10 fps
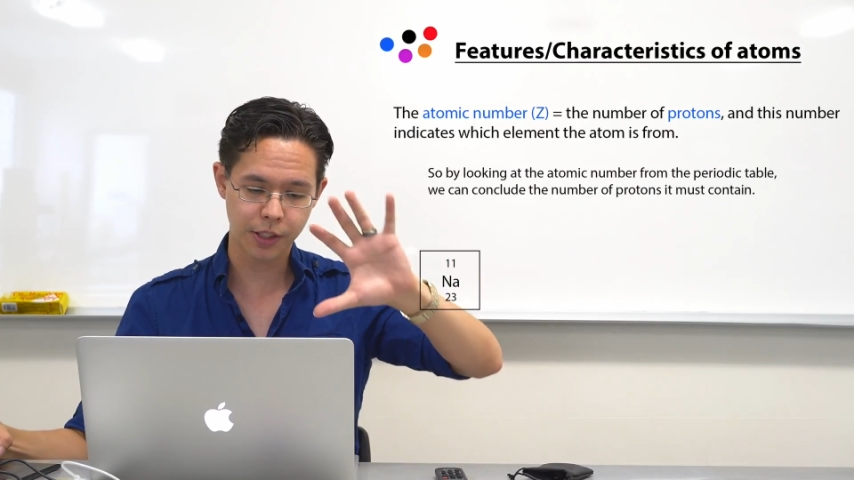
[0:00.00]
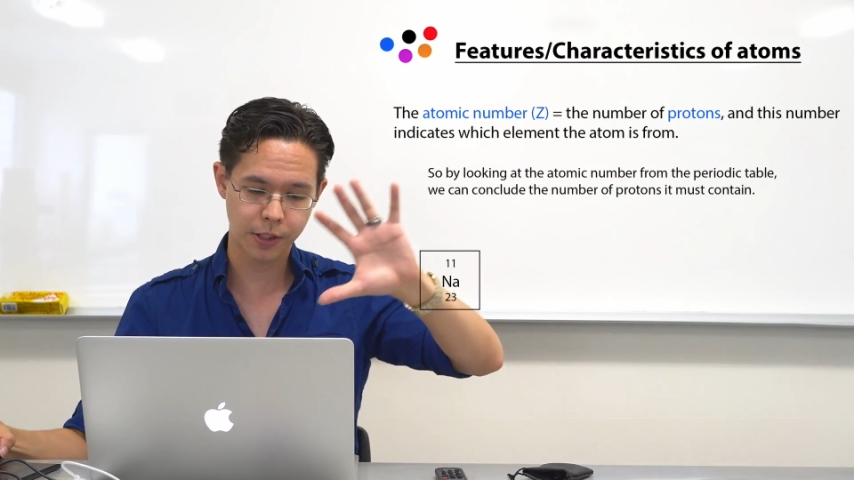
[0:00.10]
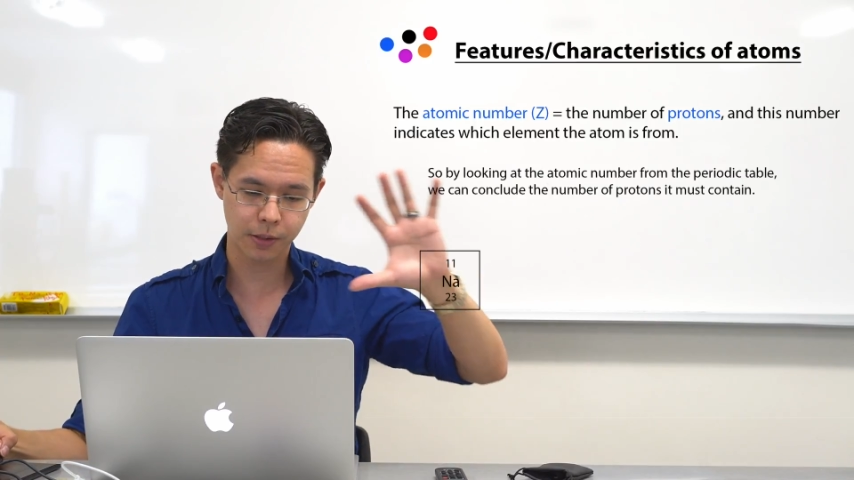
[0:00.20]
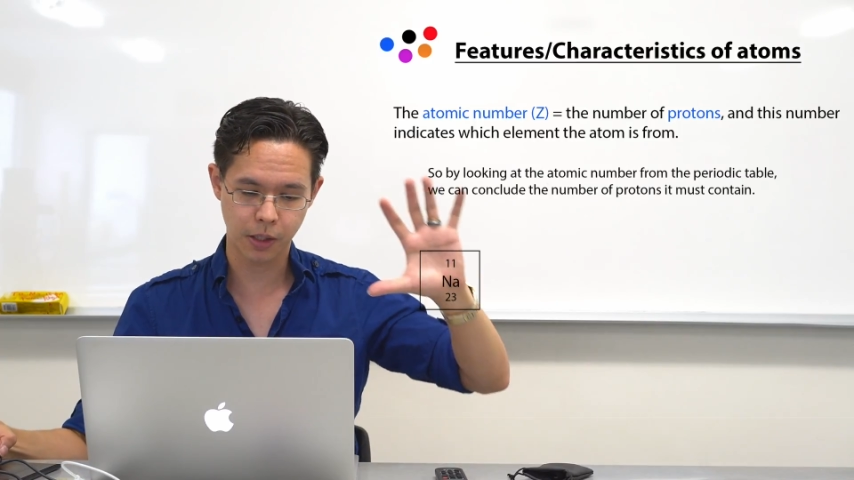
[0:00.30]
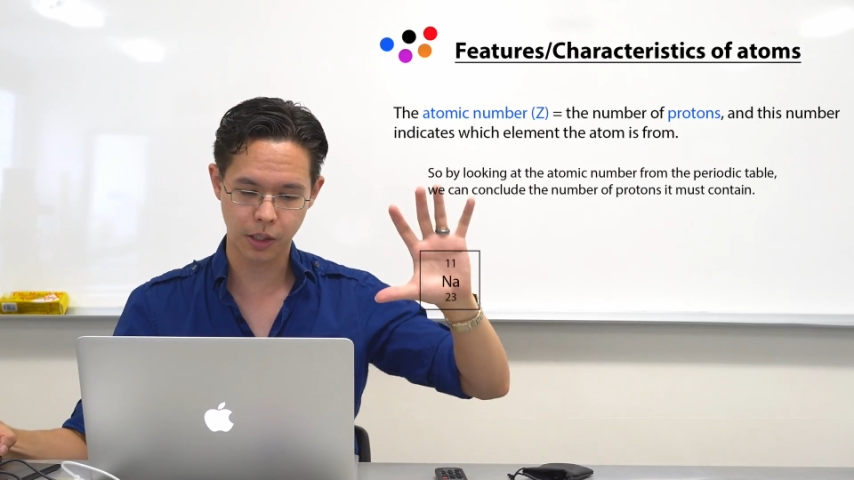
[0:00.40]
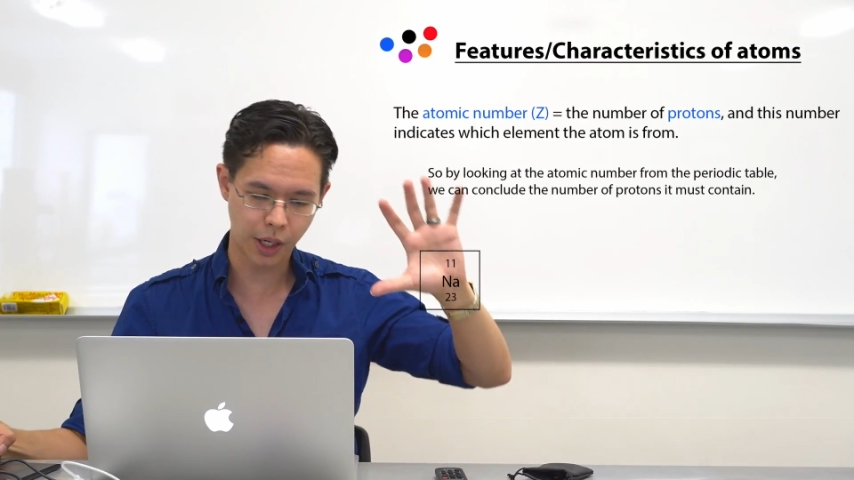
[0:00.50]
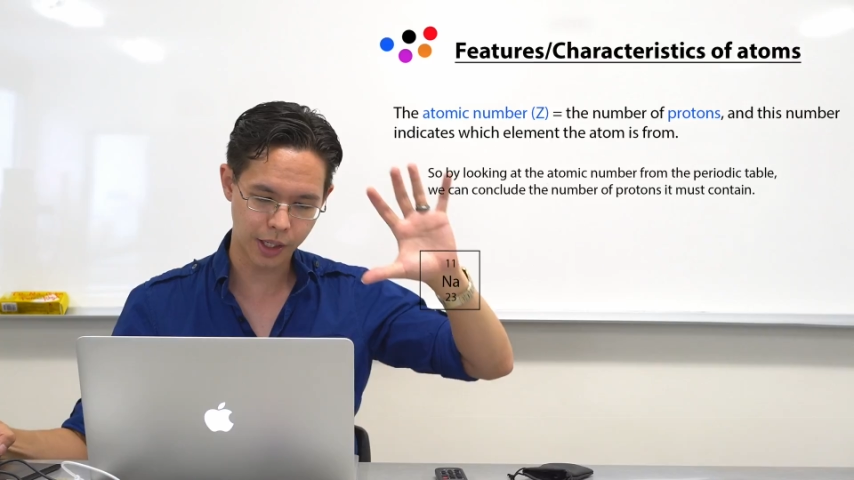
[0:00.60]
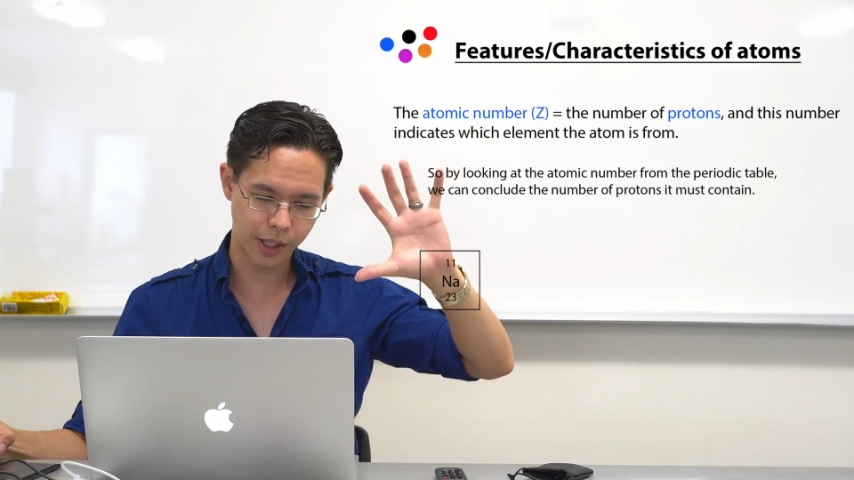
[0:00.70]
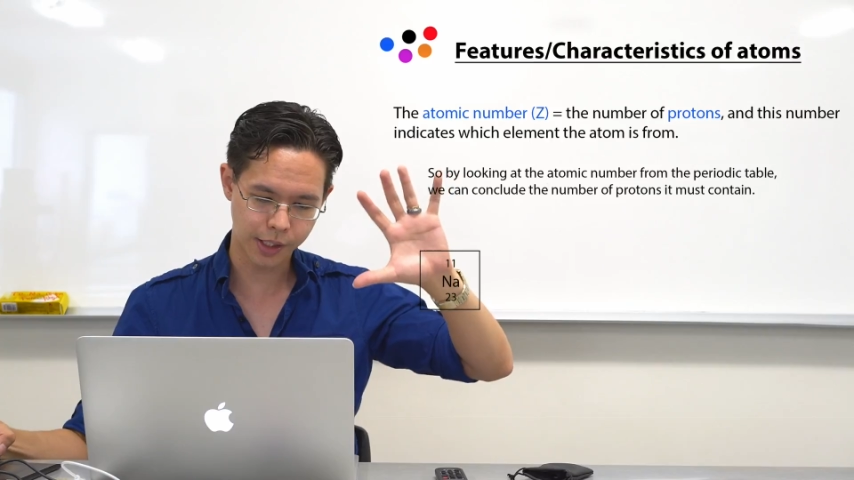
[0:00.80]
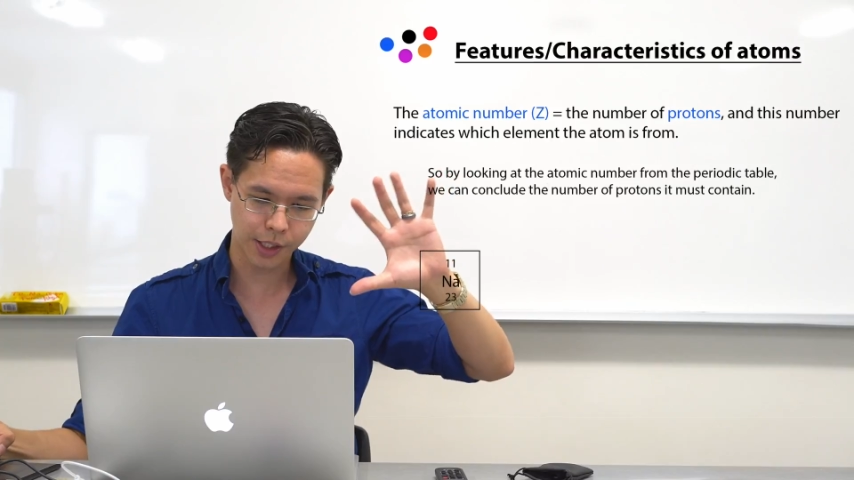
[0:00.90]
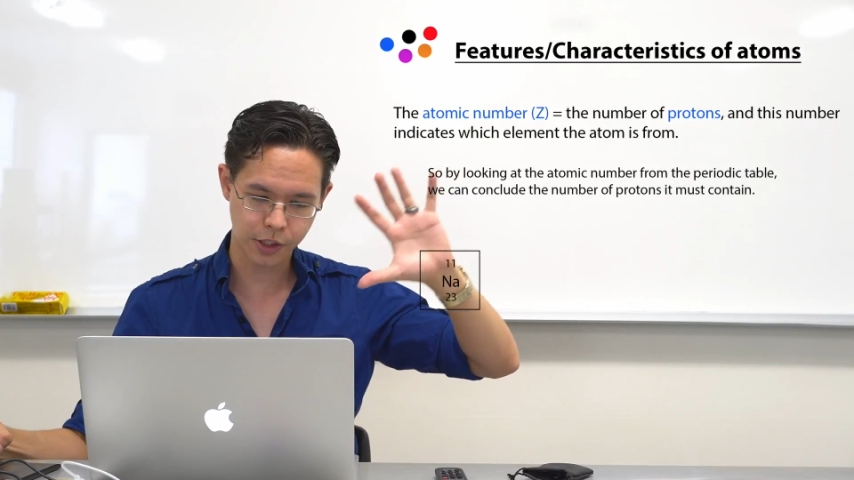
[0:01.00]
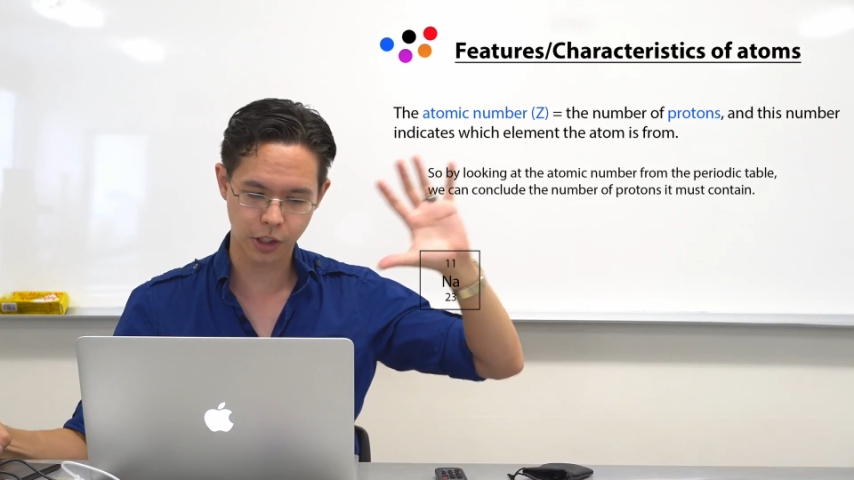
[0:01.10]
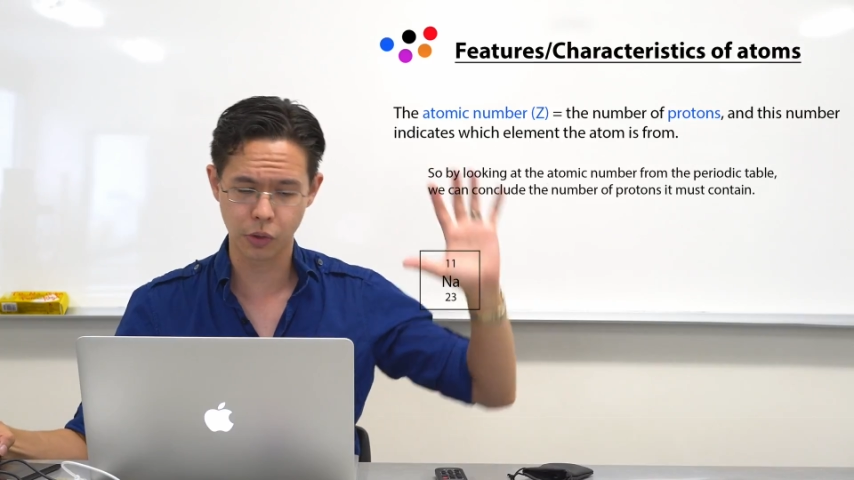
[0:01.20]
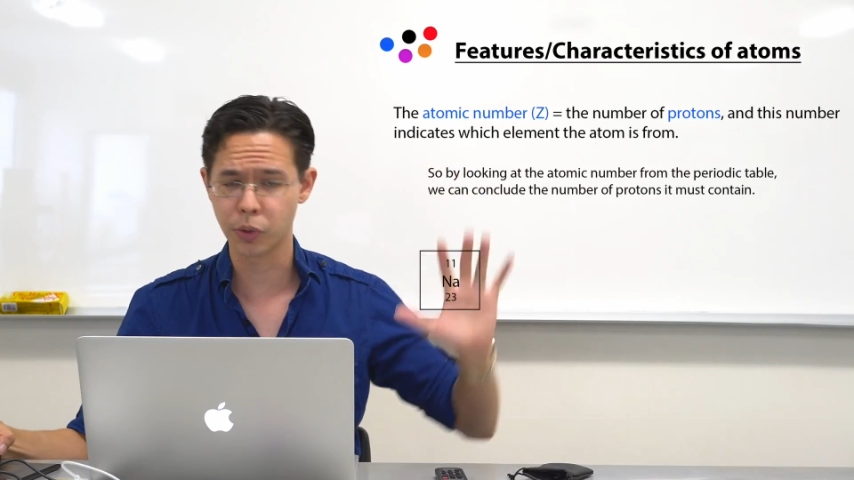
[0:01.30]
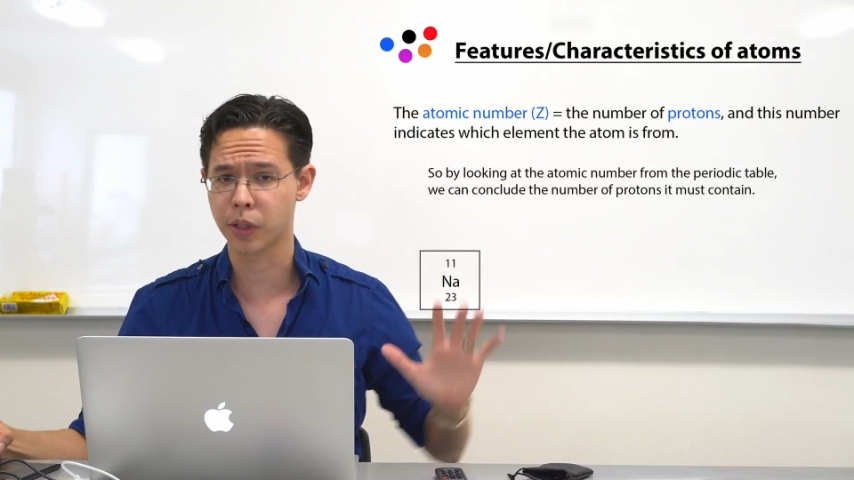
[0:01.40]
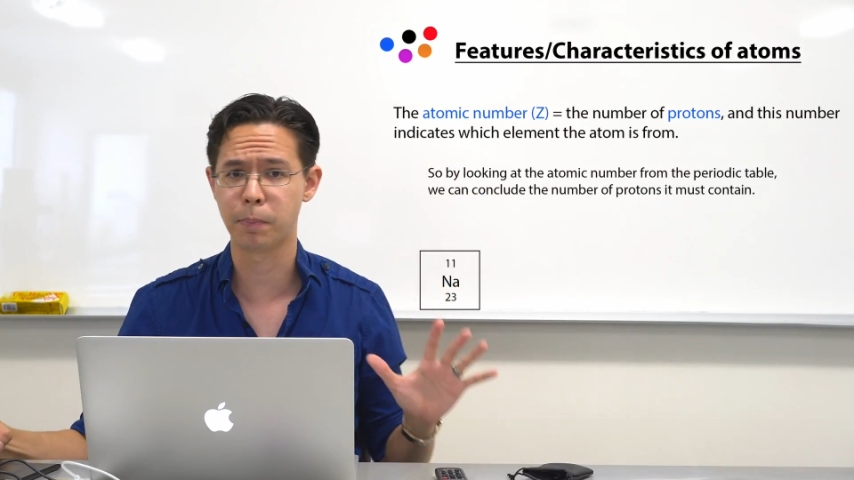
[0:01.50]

This is, I guess you could call it